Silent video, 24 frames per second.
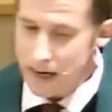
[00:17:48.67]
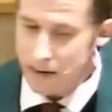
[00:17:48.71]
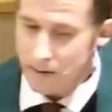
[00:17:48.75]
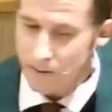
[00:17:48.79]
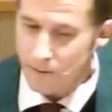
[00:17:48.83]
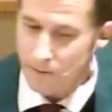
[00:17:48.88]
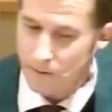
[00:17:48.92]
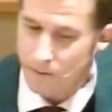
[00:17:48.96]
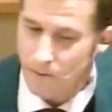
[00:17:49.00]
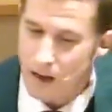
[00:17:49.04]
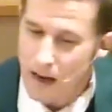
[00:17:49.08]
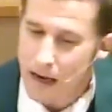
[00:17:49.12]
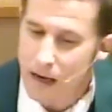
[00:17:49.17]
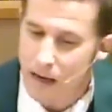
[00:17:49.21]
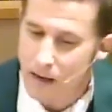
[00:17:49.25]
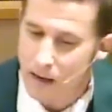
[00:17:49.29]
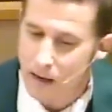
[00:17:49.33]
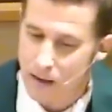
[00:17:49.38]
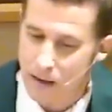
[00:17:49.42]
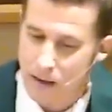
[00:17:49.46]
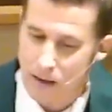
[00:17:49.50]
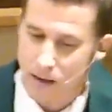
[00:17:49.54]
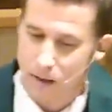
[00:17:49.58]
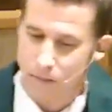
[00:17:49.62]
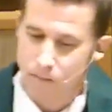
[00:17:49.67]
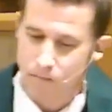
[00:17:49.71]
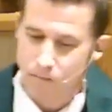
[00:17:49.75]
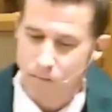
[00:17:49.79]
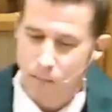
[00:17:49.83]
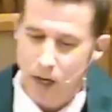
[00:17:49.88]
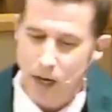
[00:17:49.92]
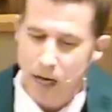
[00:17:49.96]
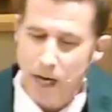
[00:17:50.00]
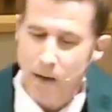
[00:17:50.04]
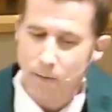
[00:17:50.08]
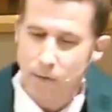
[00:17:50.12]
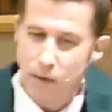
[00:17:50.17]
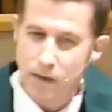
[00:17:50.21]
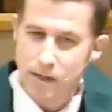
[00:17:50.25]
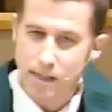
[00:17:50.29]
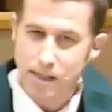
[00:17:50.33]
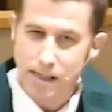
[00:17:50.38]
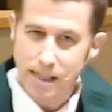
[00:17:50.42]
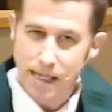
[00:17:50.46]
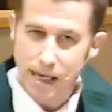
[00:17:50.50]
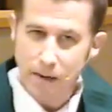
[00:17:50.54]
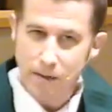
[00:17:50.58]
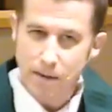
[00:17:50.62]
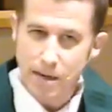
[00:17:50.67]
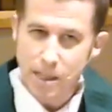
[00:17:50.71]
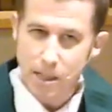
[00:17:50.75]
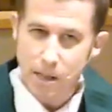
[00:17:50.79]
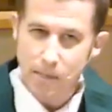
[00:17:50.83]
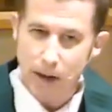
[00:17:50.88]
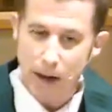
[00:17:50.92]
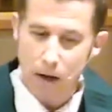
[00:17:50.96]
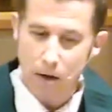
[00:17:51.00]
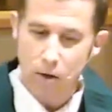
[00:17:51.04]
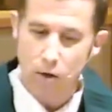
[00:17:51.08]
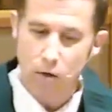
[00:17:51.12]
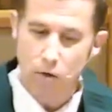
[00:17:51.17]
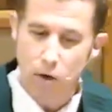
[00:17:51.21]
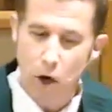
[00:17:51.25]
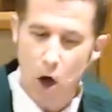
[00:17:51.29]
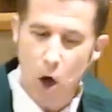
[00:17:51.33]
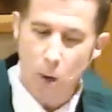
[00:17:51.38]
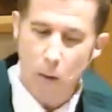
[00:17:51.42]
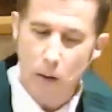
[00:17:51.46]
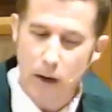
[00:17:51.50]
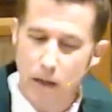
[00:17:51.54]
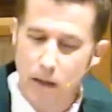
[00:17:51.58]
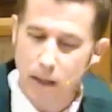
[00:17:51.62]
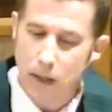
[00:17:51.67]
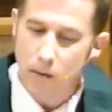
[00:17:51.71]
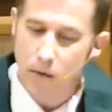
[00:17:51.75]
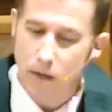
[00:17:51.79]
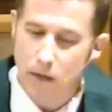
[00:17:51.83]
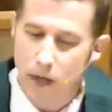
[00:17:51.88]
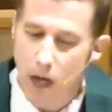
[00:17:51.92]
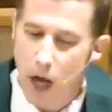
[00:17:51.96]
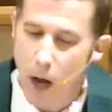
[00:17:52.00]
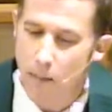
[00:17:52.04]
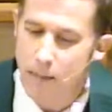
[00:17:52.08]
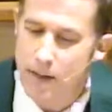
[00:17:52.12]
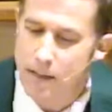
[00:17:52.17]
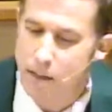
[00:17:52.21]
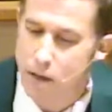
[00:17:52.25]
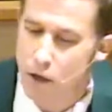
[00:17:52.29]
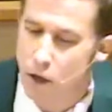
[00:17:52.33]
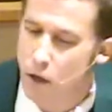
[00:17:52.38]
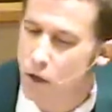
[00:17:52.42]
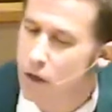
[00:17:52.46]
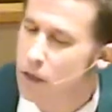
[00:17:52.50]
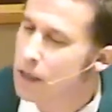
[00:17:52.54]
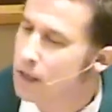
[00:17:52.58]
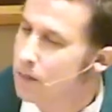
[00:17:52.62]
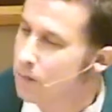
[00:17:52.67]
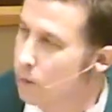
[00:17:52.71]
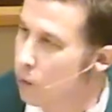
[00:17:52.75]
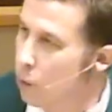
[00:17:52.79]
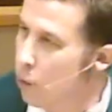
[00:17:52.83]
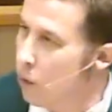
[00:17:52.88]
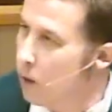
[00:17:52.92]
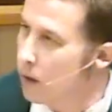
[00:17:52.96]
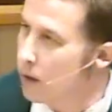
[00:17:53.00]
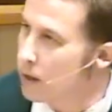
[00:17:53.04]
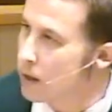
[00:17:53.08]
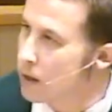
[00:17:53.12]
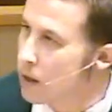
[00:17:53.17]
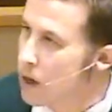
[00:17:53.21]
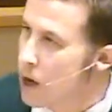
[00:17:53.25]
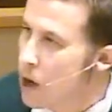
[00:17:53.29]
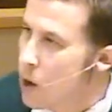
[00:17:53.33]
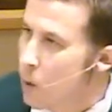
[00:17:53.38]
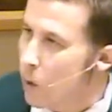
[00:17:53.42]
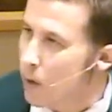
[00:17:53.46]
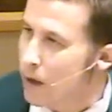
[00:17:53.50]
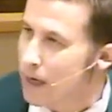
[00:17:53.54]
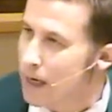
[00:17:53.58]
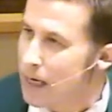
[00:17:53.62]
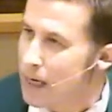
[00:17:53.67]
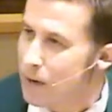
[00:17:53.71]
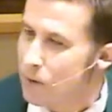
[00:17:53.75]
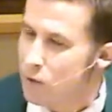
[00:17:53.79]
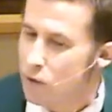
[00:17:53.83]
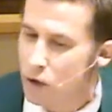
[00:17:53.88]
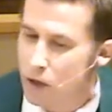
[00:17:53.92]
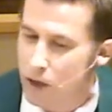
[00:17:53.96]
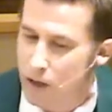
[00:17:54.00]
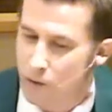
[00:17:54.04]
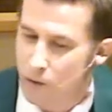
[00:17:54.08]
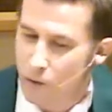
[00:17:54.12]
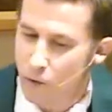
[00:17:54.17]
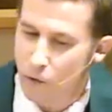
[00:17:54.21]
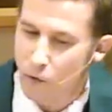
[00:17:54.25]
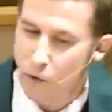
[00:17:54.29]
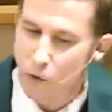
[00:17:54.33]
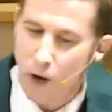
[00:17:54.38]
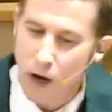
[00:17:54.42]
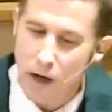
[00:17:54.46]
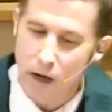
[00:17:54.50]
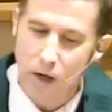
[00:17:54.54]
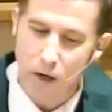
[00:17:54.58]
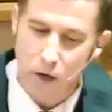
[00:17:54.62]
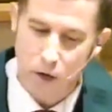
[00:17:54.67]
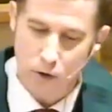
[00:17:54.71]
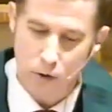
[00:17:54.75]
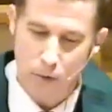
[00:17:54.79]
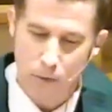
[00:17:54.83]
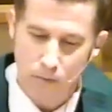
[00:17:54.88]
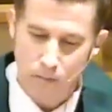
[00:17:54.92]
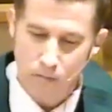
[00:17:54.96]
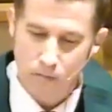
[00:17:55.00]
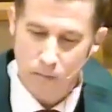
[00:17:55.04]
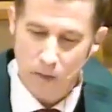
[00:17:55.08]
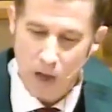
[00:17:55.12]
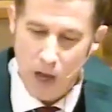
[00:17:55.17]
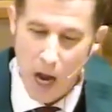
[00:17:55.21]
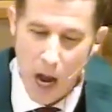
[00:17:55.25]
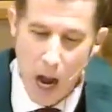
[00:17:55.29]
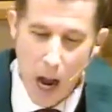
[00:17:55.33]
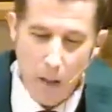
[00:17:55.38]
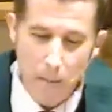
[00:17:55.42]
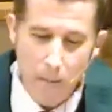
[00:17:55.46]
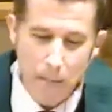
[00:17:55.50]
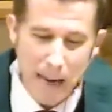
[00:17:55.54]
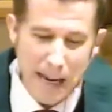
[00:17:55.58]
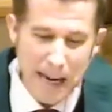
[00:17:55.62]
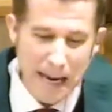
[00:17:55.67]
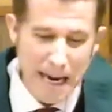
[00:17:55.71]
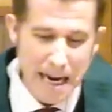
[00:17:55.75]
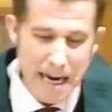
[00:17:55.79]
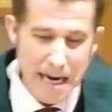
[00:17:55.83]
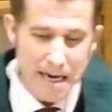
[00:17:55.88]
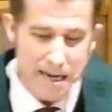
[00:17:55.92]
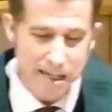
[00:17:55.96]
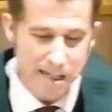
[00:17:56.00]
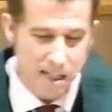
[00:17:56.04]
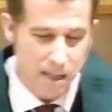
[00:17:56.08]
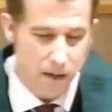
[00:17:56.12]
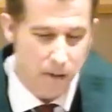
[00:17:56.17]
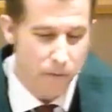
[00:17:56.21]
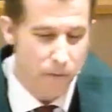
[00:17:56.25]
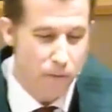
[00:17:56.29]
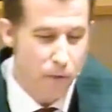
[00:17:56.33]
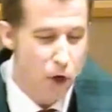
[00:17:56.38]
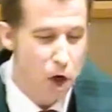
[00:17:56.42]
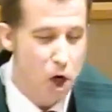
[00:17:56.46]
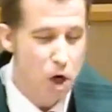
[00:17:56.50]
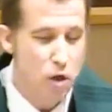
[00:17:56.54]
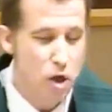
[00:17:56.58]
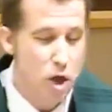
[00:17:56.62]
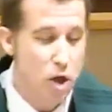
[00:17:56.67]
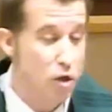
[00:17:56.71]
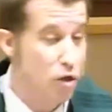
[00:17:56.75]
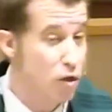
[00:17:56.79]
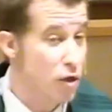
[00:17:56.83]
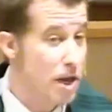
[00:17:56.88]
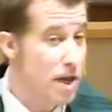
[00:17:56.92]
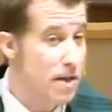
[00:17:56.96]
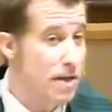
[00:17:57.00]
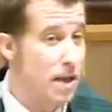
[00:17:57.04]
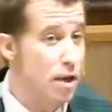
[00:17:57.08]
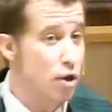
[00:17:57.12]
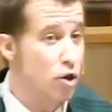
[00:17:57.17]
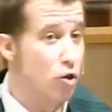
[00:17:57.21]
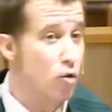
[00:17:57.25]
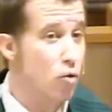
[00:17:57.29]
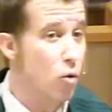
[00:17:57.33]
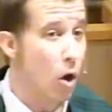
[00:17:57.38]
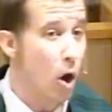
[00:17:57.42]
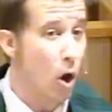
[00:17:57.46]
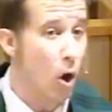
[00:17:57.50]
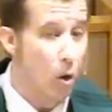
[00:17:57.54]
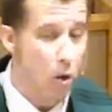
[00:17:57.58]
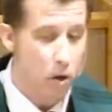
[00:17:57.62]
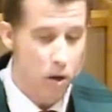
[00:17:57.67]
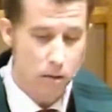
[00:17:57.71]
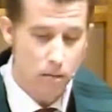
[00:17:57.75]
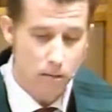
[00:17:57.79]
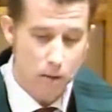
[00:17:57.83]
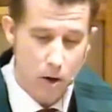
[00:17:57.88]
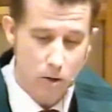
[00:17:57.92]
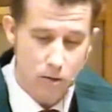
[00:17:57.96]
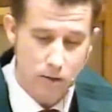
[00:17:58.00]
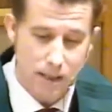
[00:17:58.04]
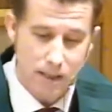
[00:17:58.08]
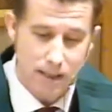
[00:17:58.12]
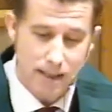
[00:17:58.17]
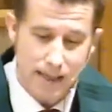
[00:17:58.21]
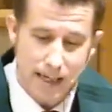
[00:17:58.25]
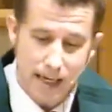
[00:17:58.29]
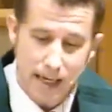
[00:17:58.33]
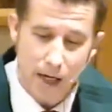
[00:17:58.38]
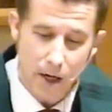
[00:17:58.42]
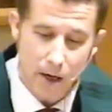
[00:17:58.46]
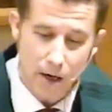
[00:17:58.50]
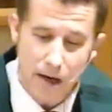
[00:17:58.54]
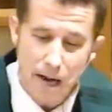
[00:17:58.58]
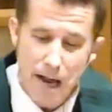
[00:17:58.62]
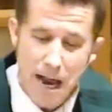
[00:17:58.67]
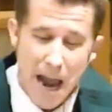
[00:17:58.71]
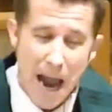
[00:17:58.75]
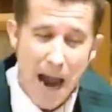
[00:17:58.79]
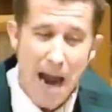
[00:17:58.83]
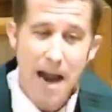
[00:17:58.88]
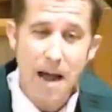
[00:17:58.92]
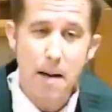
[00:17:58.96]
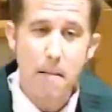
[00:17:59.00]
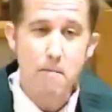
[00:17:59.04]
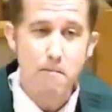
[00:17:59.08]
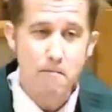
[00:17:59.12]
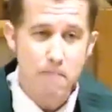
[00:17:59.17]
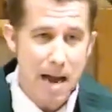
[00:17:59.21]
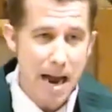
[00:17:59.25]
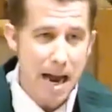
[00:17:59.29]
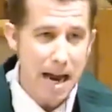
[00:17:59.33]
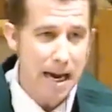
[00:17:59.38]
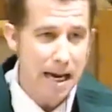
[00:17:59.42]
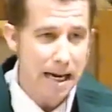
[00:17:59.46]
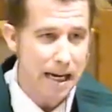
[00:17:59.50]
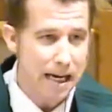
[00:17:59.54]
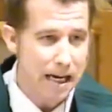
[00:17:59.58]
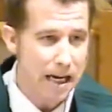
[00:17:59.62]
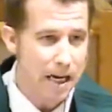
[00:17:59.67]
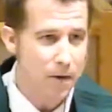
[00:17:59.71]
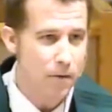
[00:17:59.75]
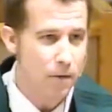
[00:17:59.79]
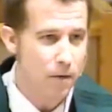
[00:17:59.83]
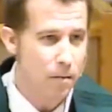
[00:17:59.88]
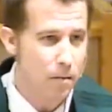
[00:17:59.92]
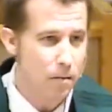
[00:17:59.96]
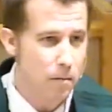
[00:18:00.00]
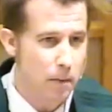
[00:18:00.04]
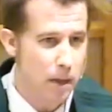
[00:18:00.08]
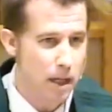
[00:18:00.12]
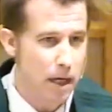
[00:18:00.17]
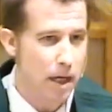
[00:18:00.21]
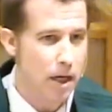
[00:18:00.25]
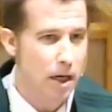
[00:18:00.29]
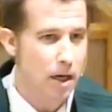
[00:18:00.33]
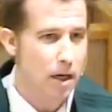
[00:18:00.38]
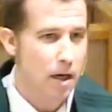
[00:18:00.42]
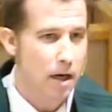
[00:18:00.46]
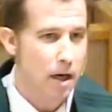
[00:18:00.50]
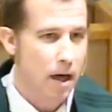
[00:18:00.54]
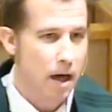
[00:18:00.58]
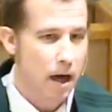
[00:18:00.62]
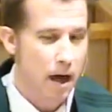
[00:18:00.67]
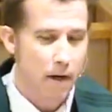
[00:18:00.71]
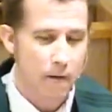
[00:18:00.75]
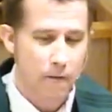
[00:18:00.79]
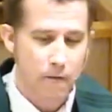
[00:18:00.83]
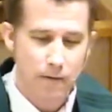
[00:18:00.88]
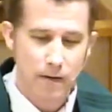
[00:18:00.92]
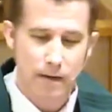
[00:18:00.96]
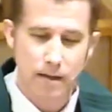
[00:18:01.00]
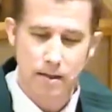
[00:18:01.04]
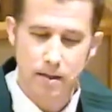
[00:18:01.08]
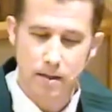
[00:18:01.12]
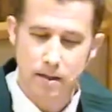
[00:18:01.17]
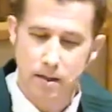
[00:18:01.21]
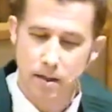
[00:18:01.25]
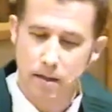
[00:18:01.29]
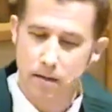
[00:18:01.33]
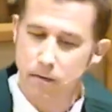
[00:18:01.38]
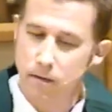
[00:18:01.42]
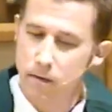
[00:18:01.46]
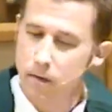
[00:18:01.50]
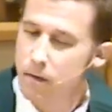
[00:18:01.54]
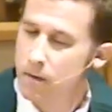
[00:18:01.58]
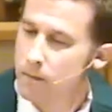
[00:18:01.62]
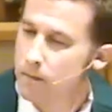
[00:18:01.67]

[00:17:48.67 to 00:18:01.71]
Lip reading: in faith. And if you're serious about growing, there will come a turning point where he will confront you, upend and subvert the thing that you hold most dear, and it may even be offensive.